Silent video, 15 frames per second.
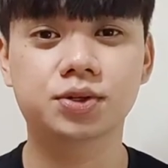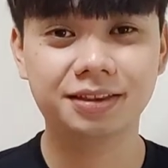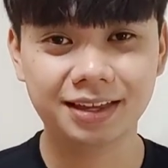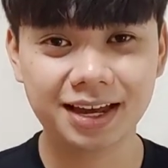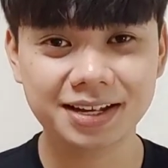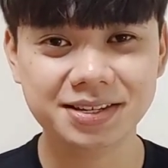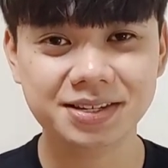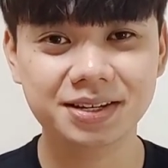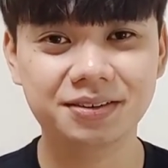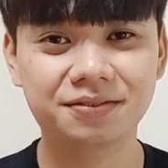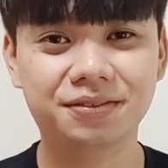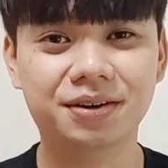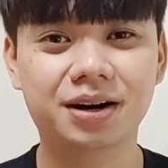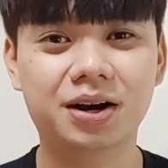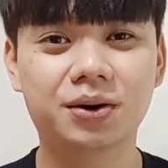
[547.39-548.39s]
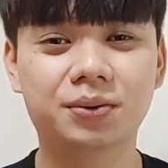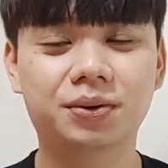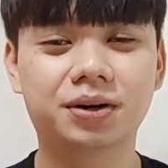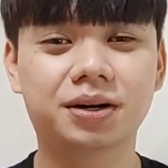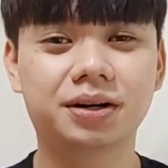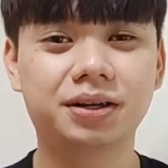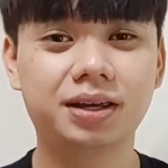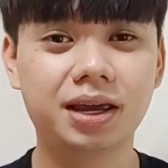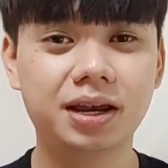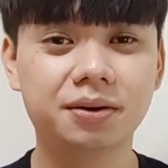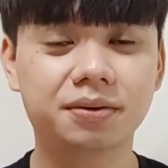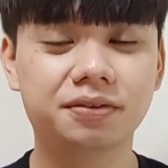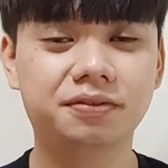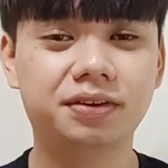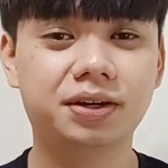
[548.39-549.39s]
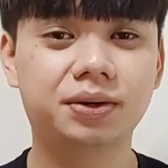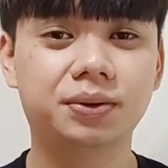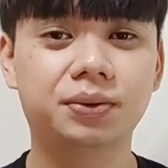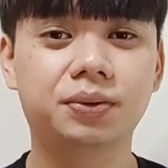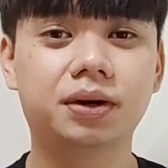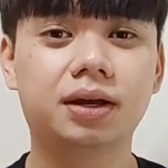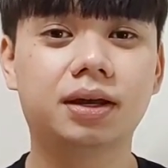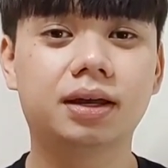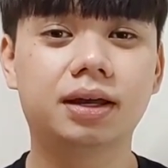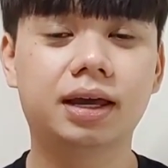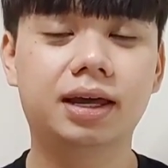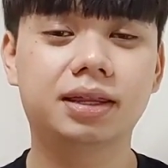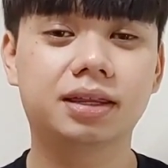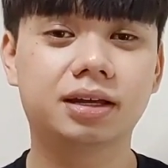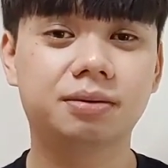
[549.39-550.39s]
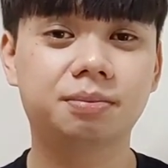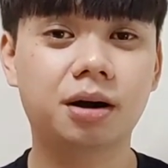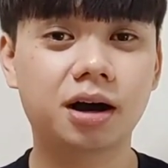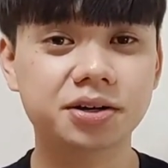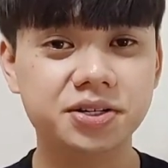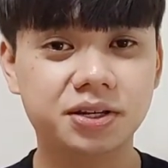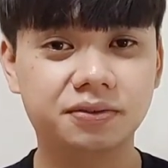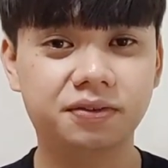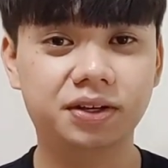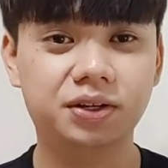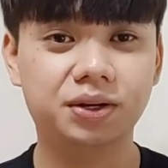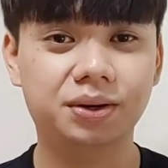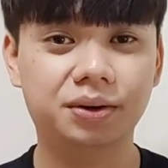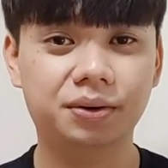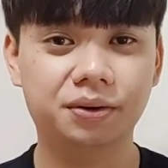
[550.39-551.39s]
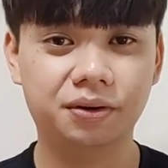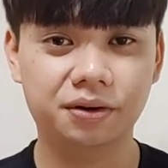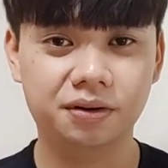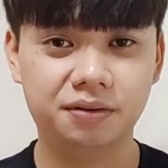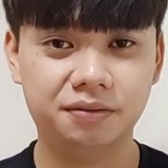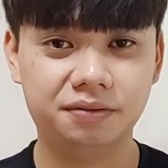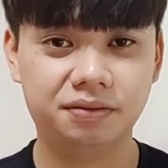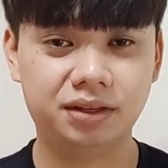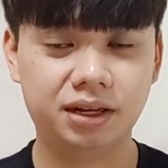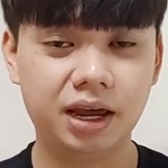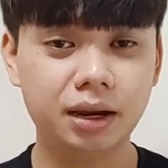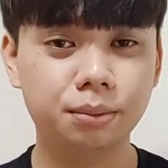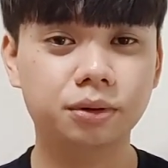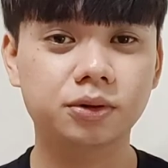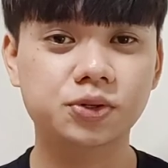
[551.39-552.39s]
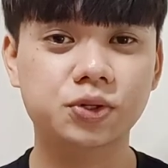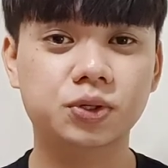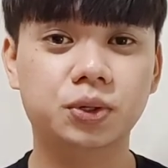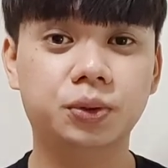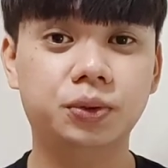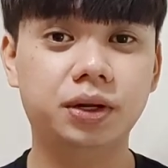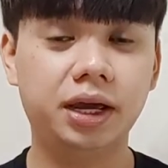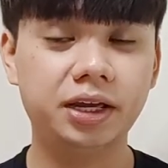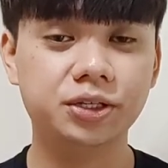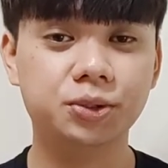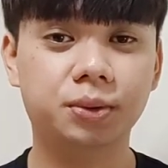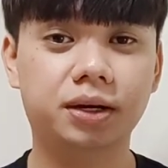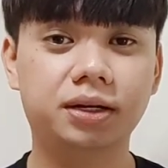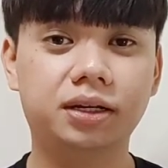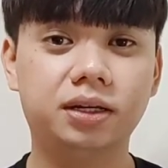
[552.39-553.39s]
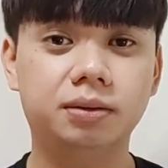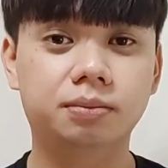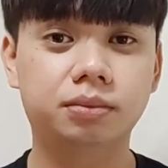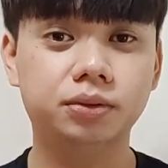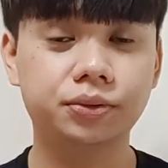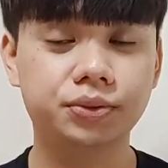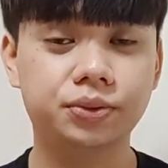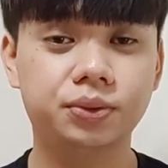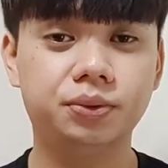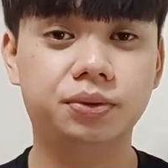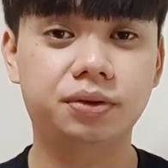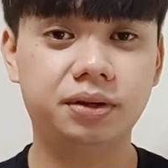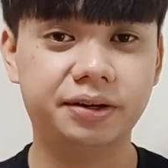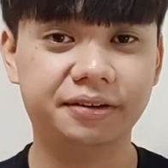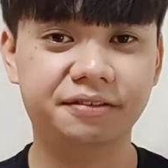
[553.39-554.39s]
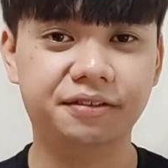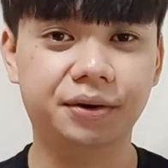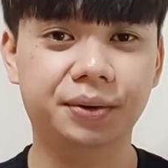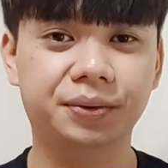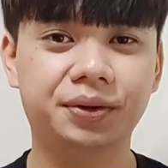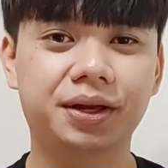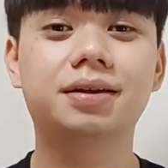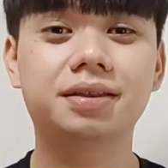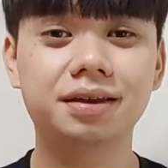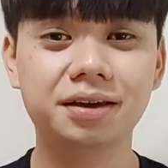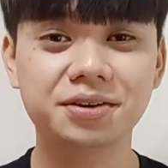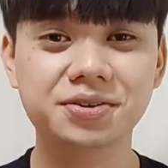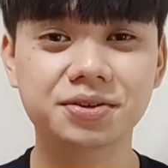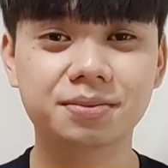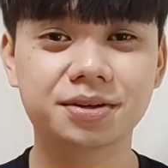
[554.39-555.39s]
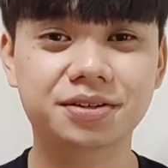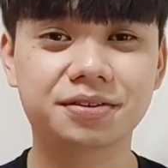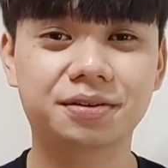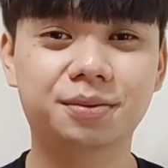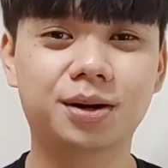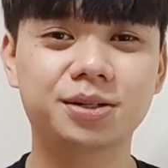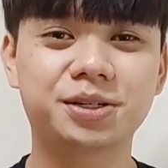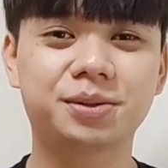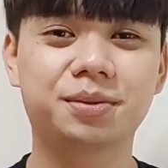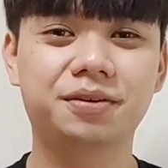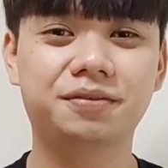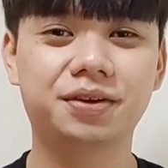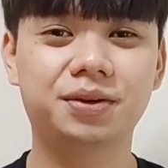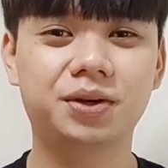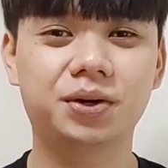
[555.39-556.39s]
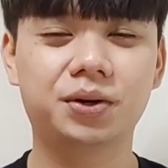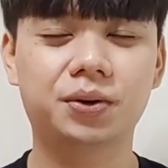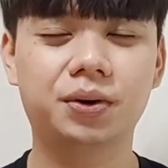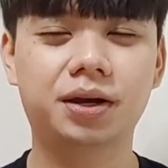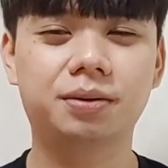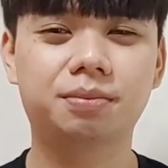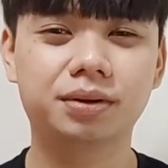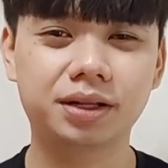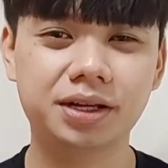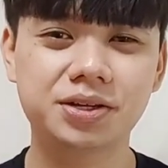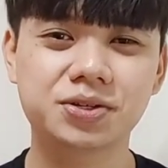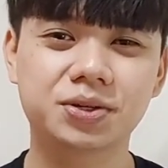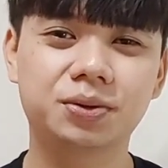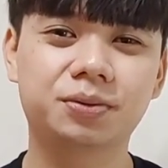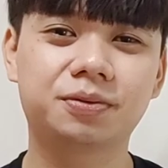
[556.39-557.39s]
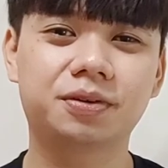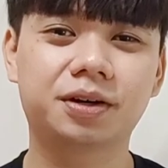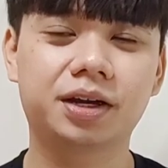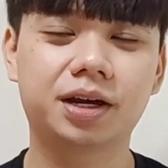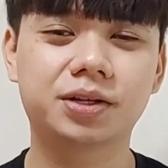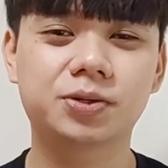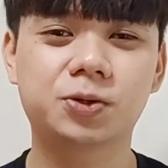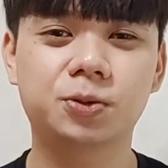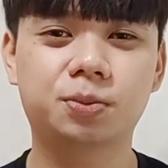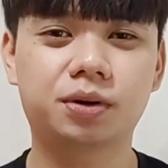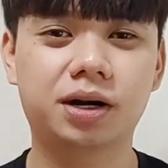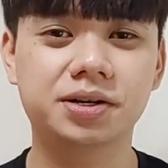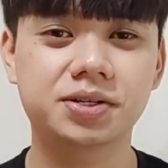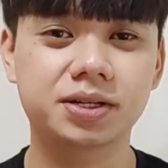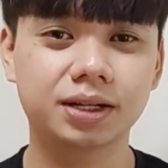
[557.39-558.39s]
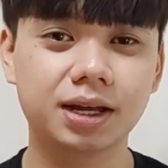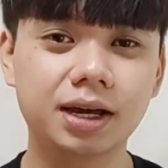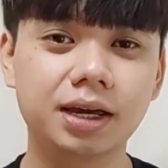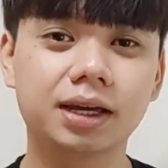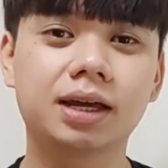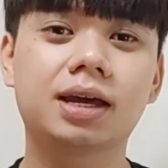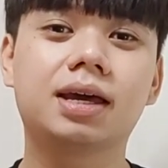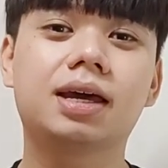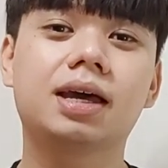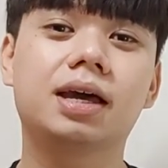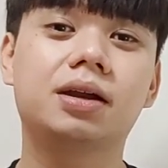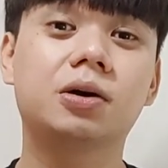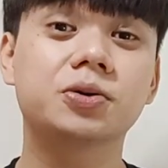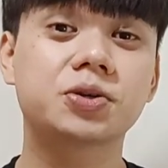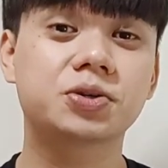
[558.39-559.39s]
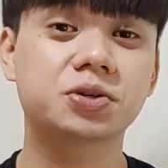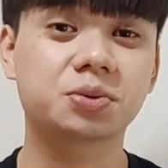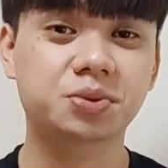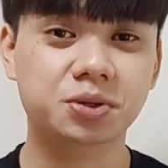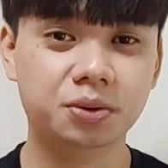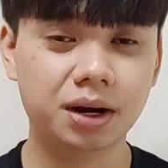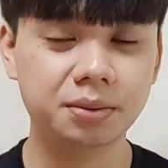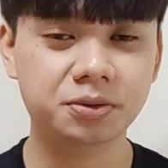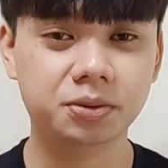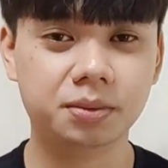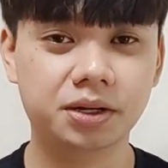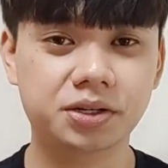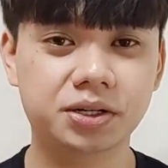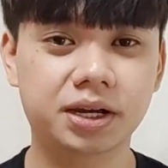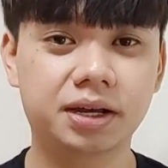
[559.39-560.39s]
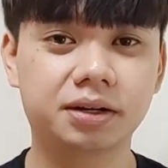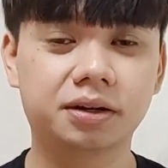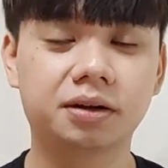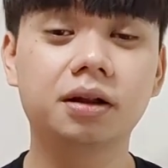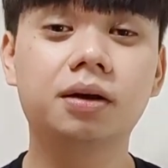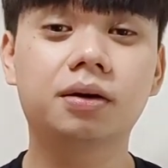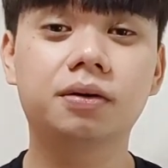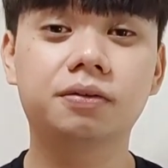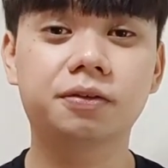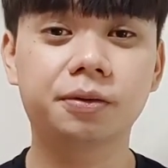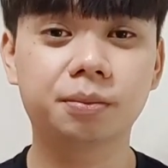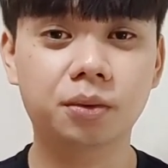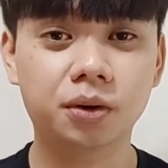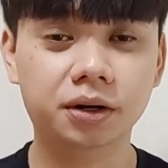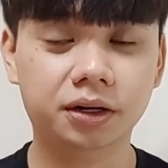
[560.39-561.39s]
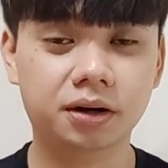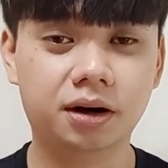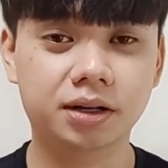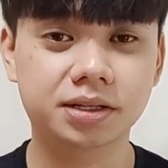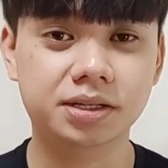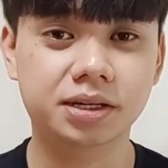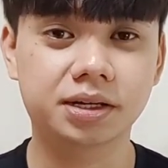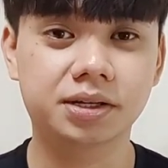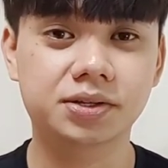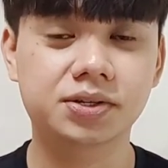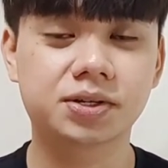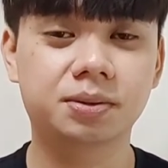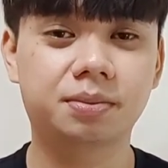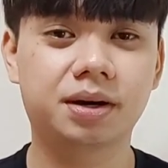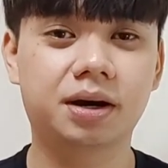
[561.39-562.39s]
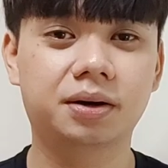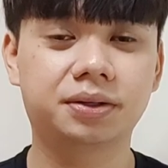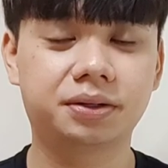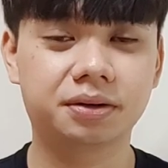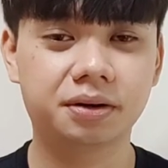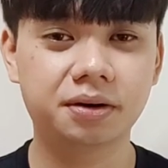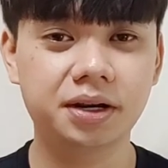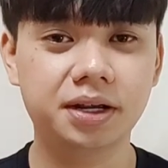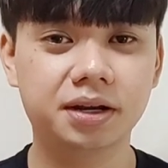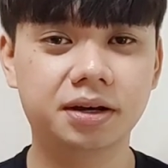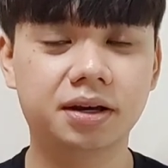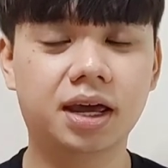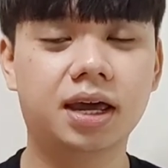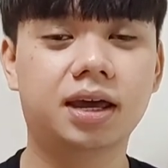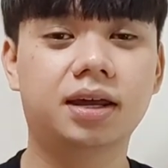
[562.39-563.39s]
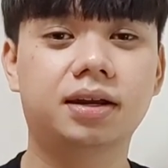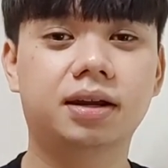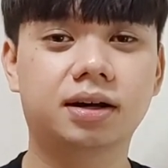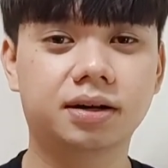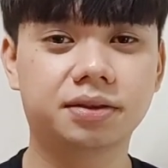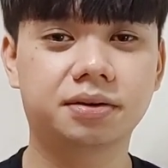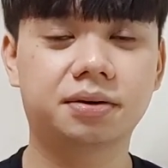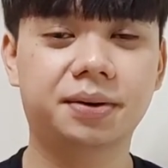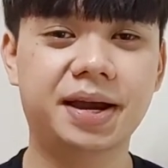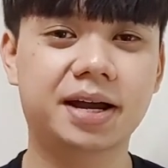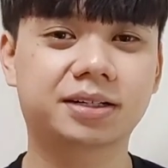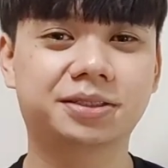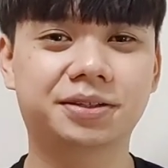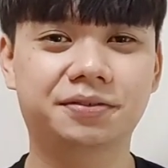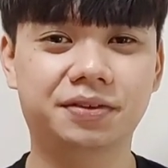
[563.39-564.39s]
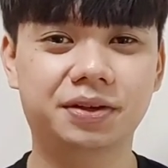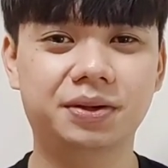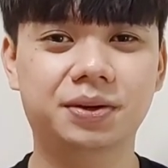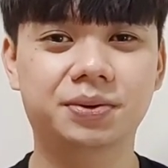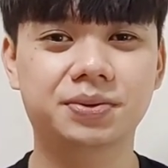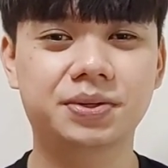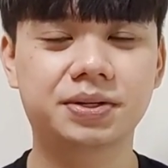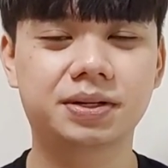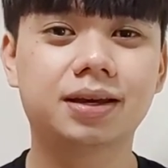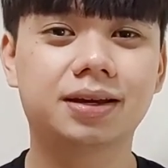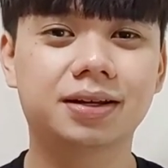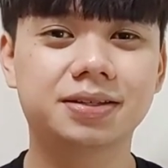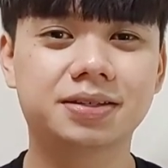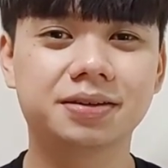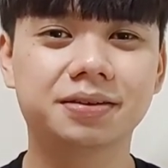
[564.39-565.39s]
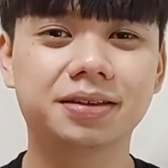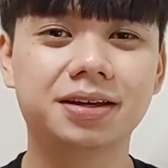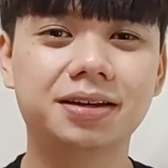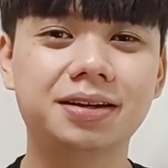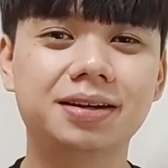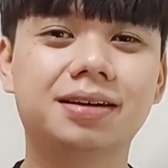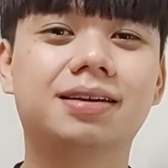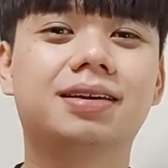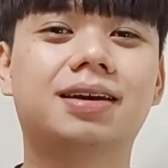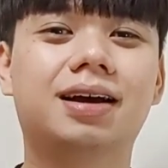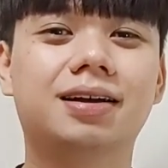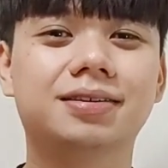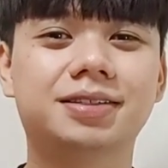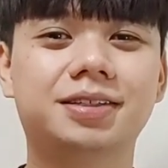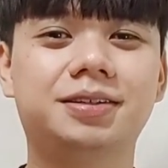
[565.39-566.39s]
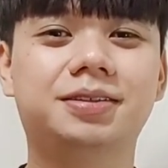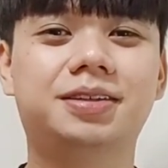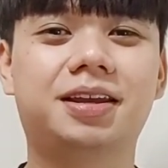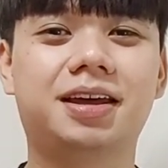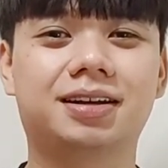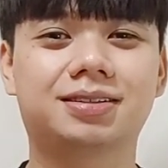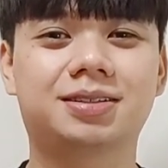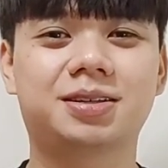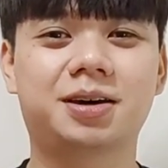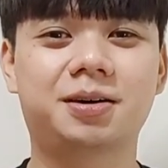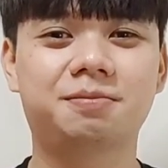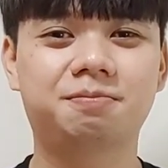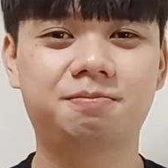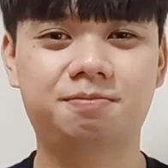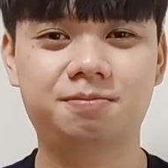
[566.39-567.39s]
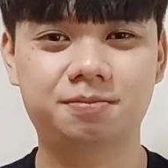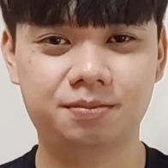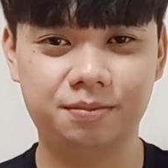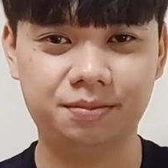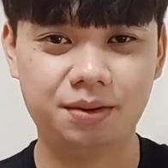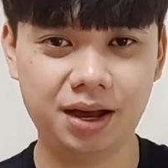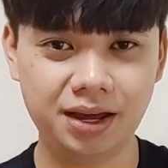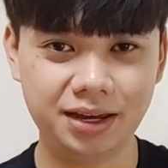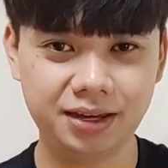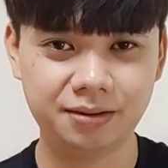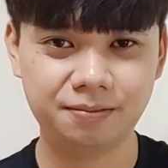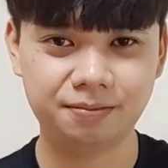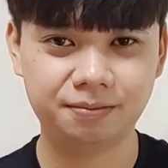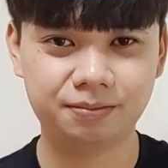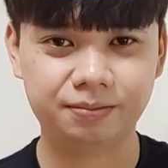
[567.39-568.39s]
And that's it for our K review and the unboxing video of the April Stone A twenty Bluetooth earphone. Thank you so much for watching my video, and please don't forget to press like and also subscribe to my channel for more contents about Korea and other reaction videos. Until then, I'll see you the next time. Bye!